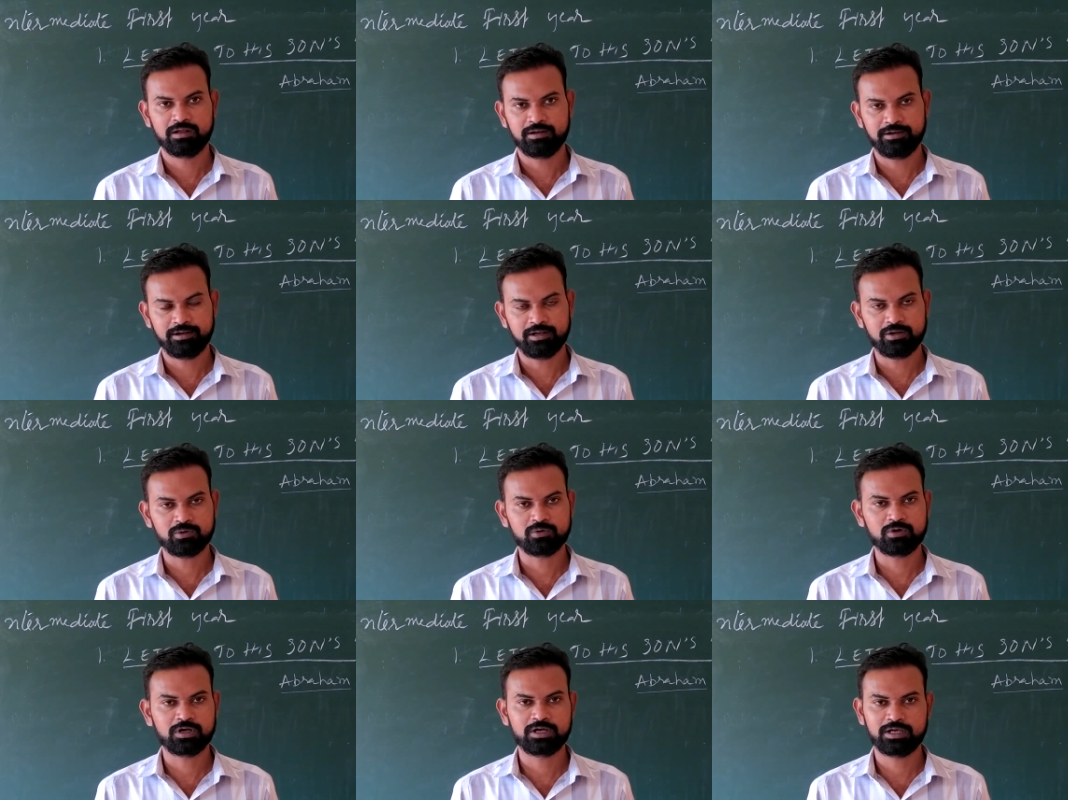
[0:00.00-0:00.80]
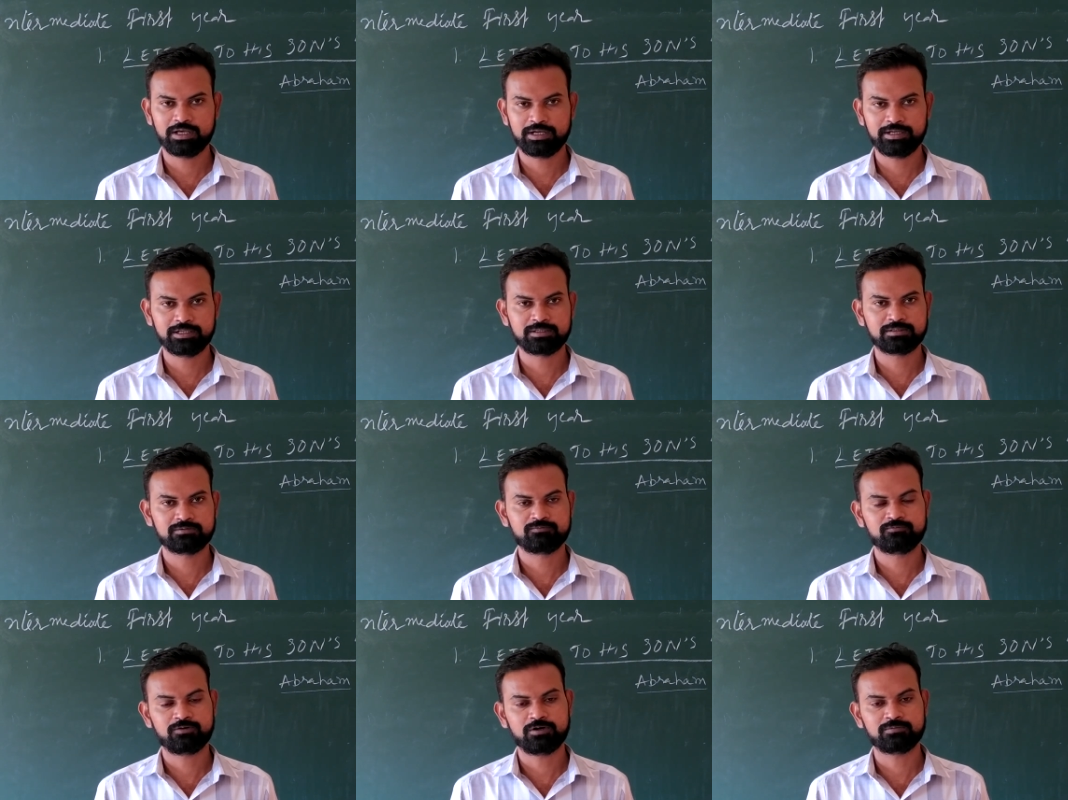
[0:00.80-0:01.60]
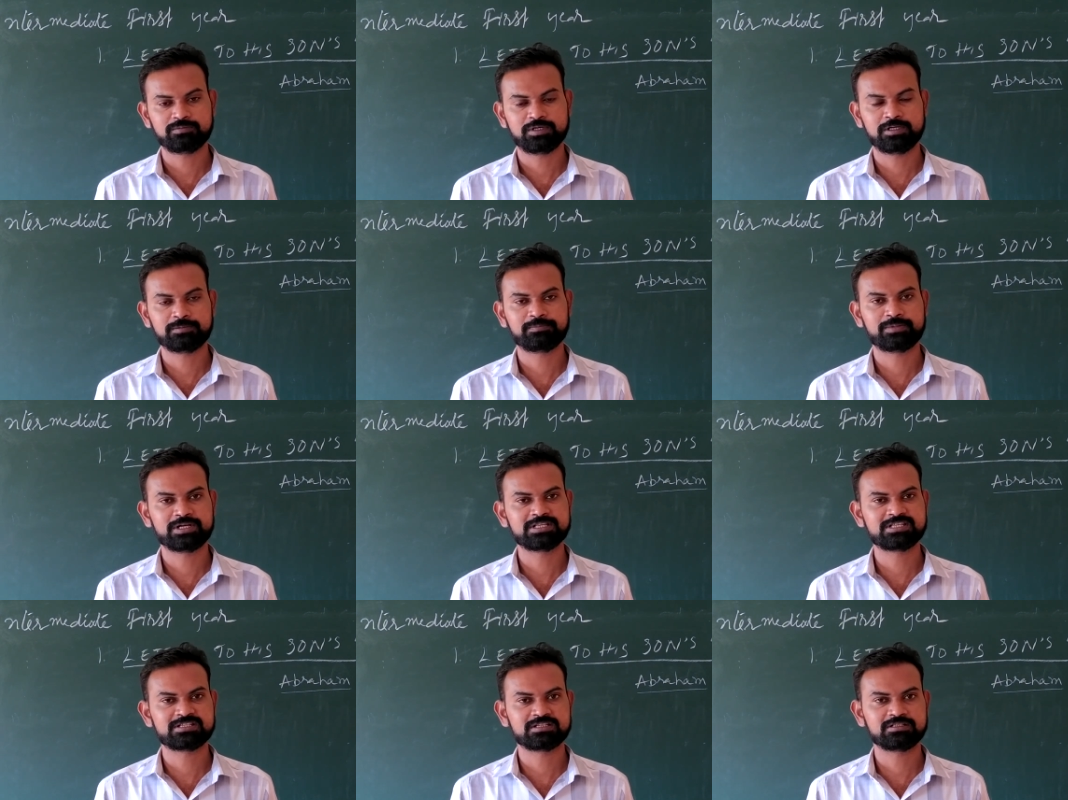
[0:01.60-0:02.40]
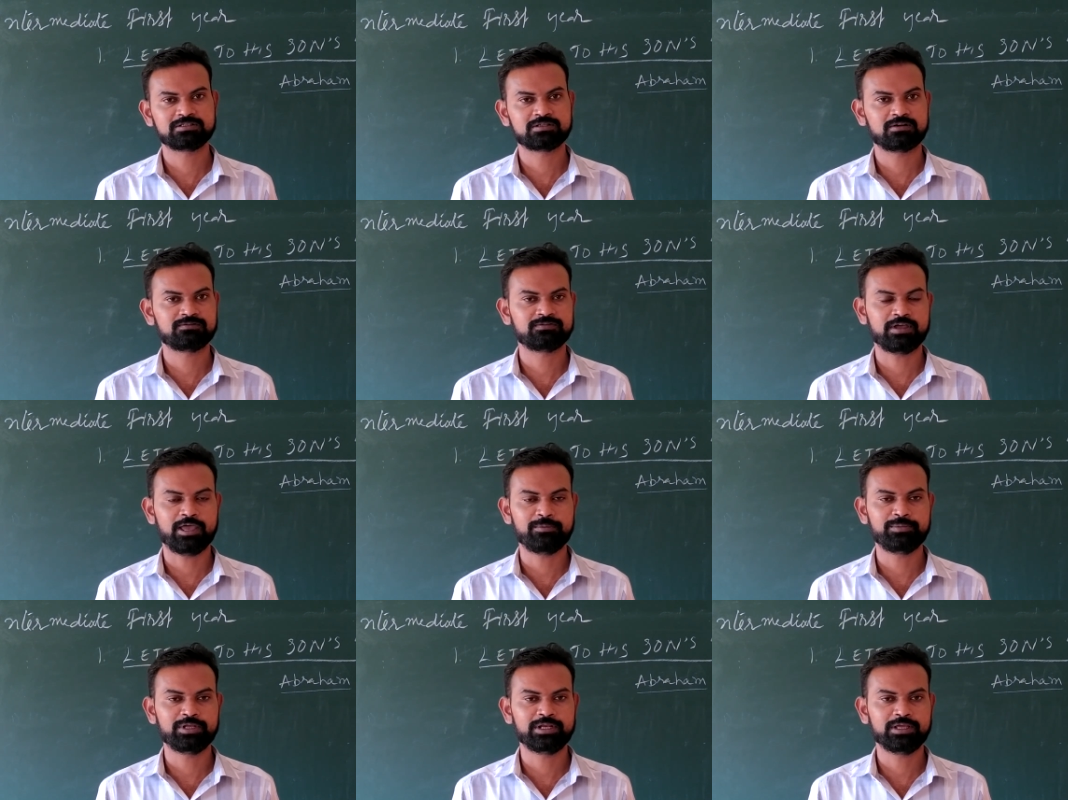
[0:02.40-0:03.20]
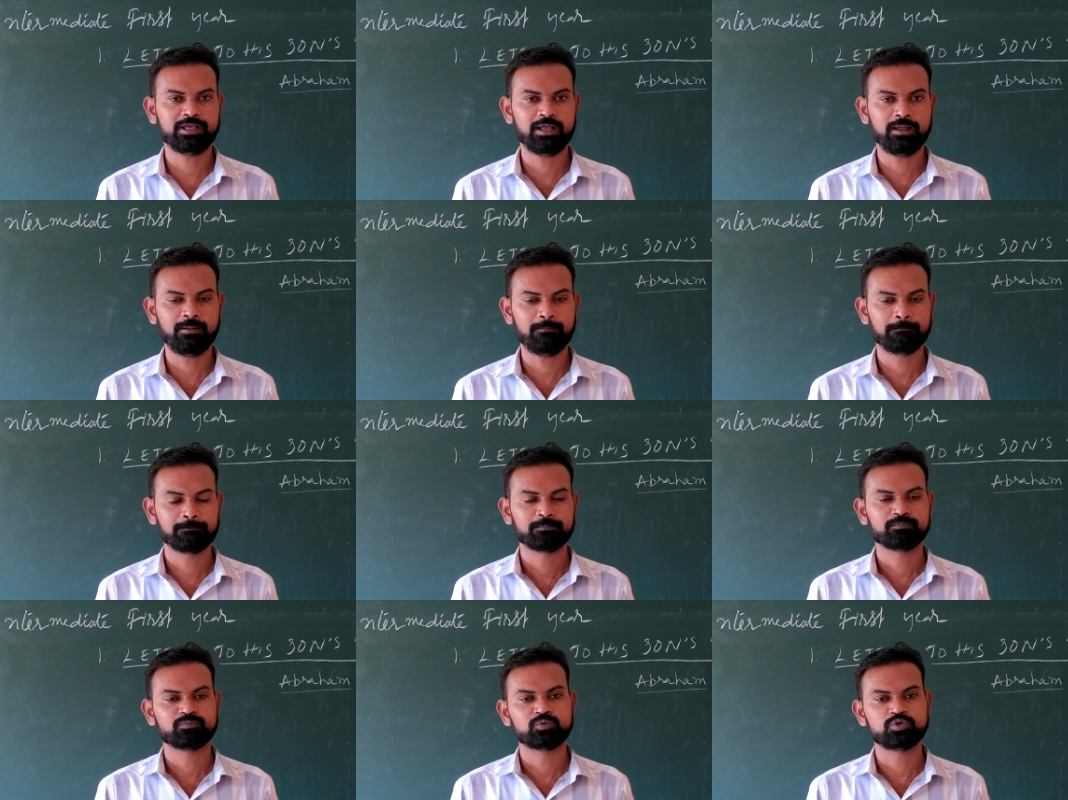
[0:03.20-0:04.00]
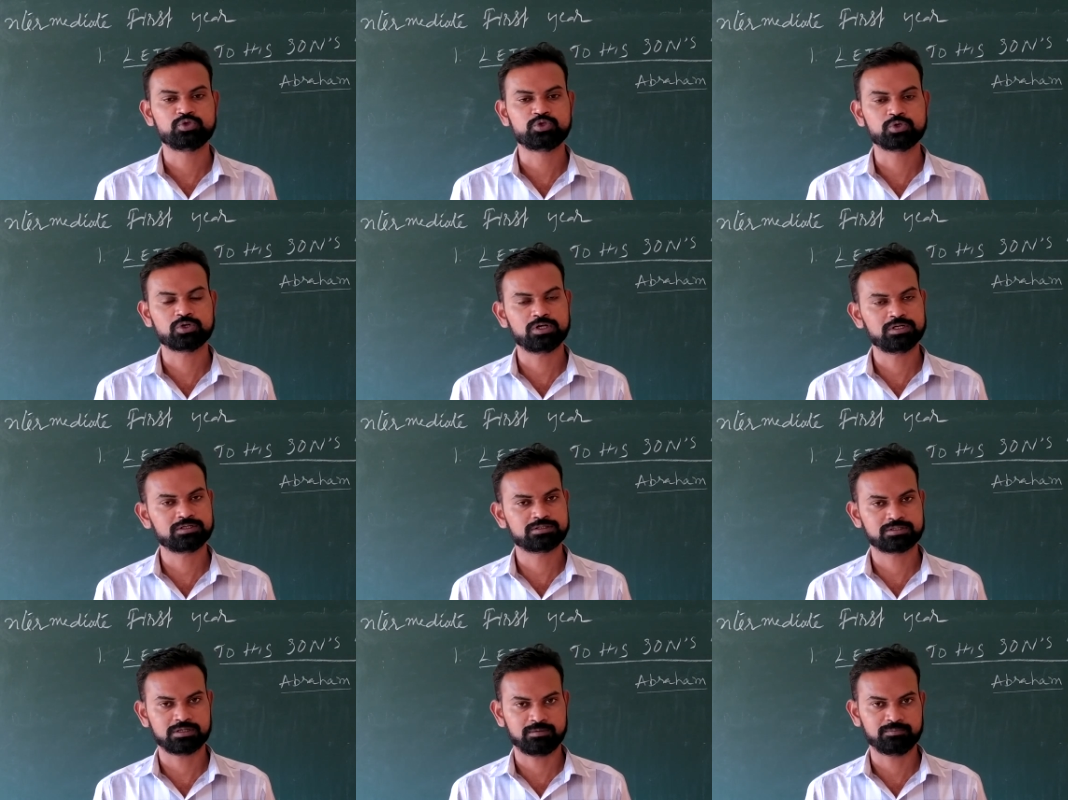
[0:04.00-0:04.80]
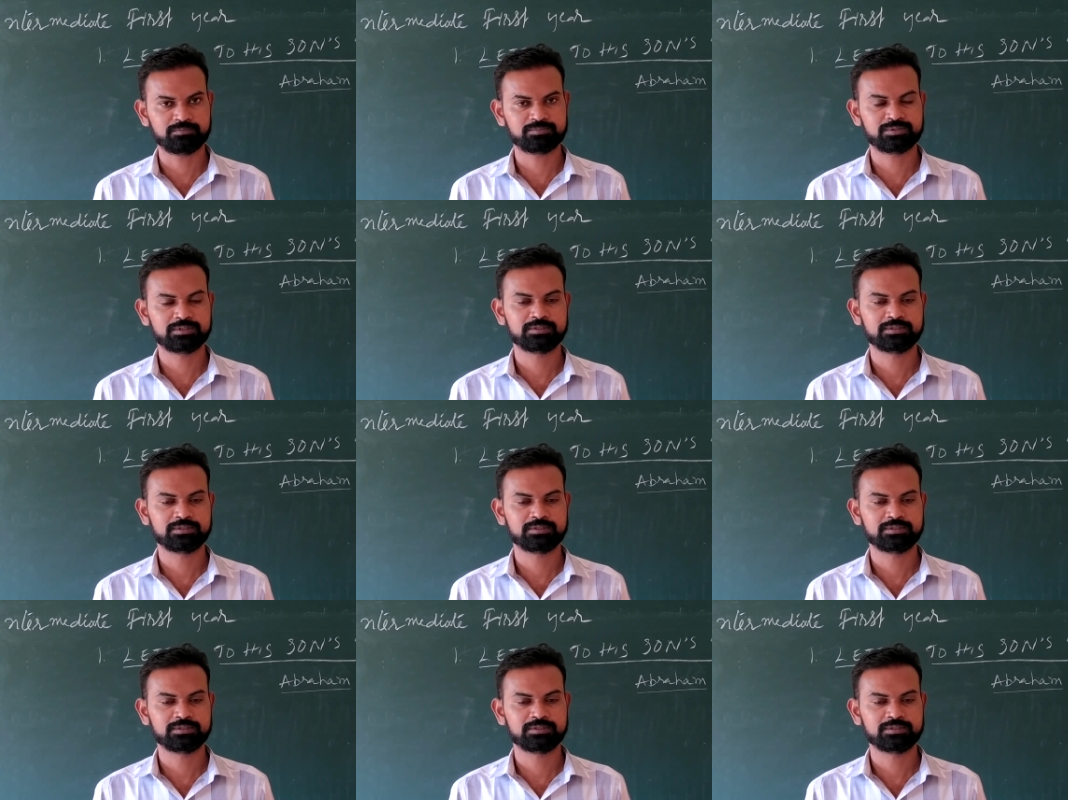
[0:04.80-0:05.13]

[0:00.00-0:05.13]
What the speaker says: Now, current former president of America, Donald Trump,